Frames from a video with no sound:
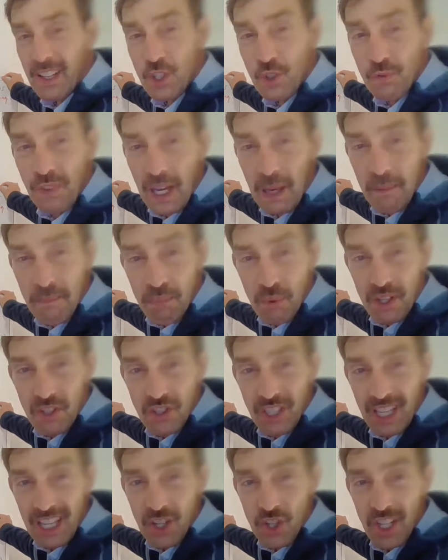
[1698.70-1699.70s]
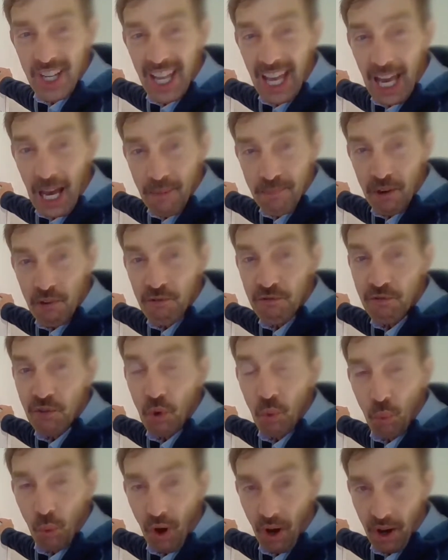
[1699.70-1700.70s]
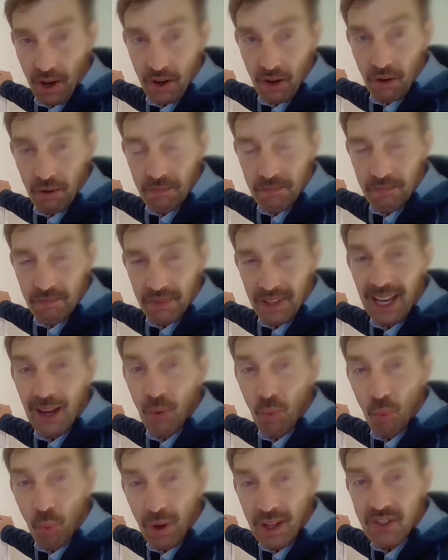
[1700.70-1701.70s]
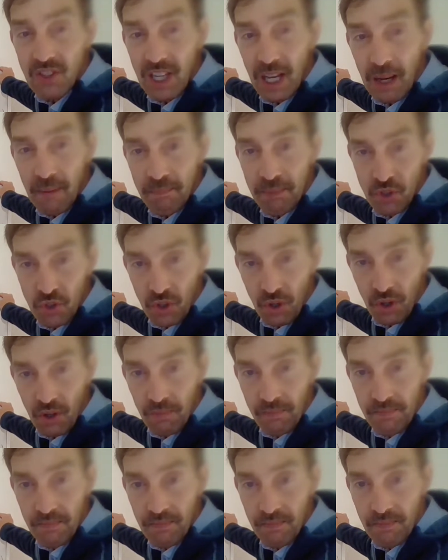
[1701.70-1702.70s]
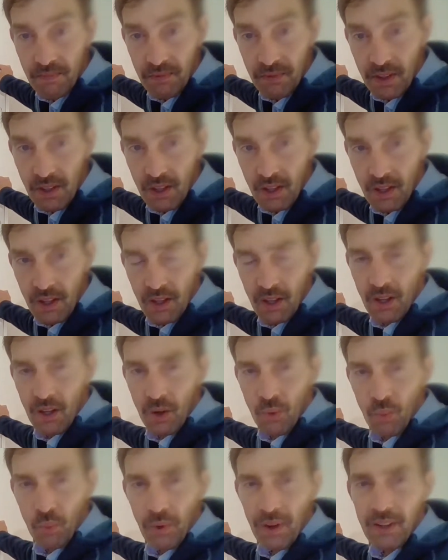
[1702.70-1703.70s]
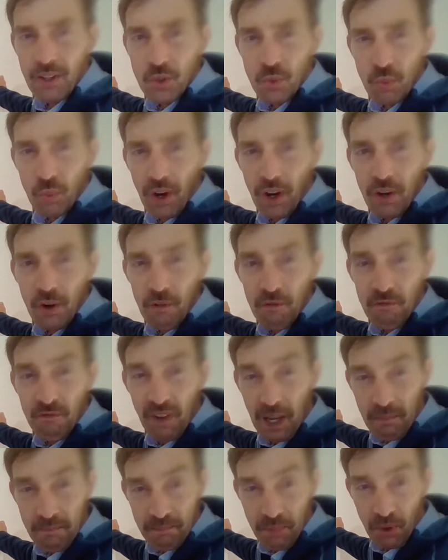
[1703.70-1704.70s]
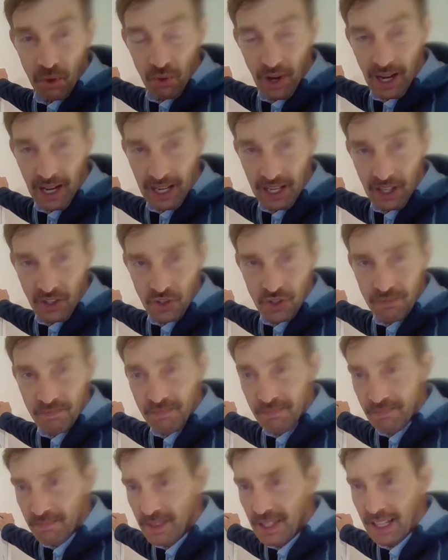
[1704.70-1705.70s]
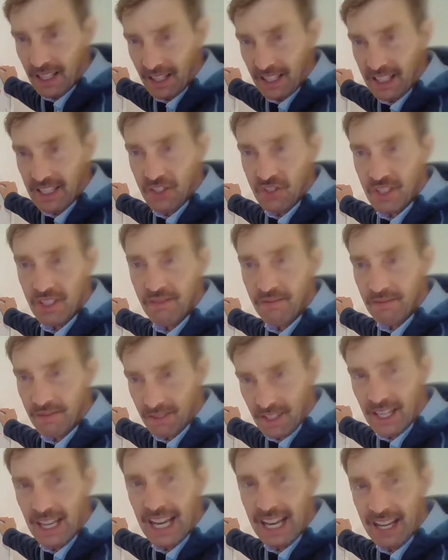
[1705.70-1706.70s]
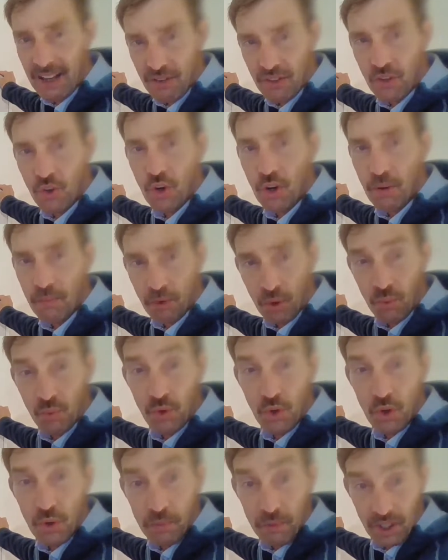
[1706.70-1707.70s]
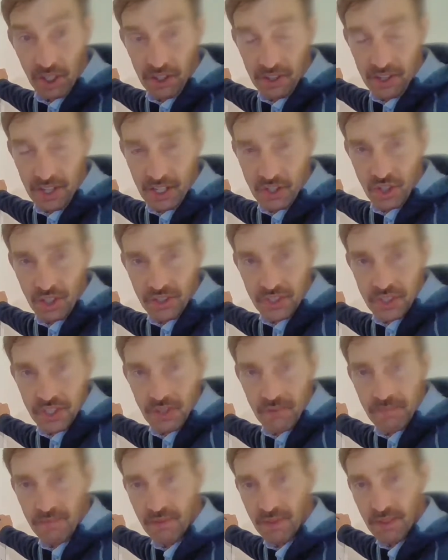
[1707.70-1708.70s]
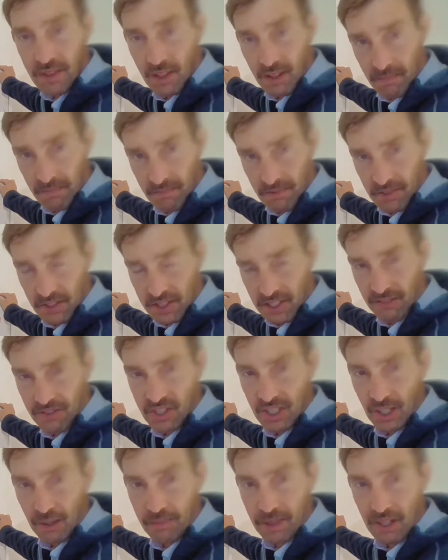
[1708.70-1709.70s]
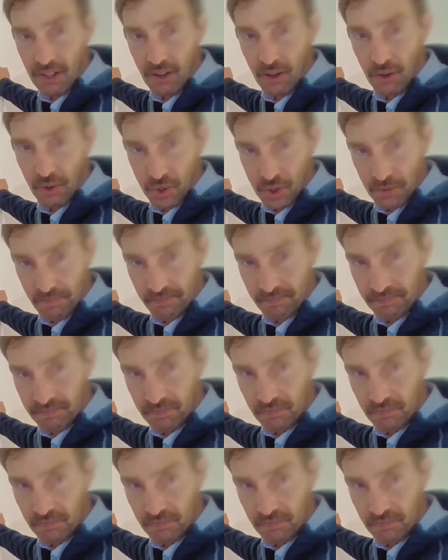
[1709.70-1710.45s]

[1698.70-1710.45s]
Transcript: does vaporization happen for water? At what temperature? When does water vaporize, at least at normal room conditions? See if somebody knows.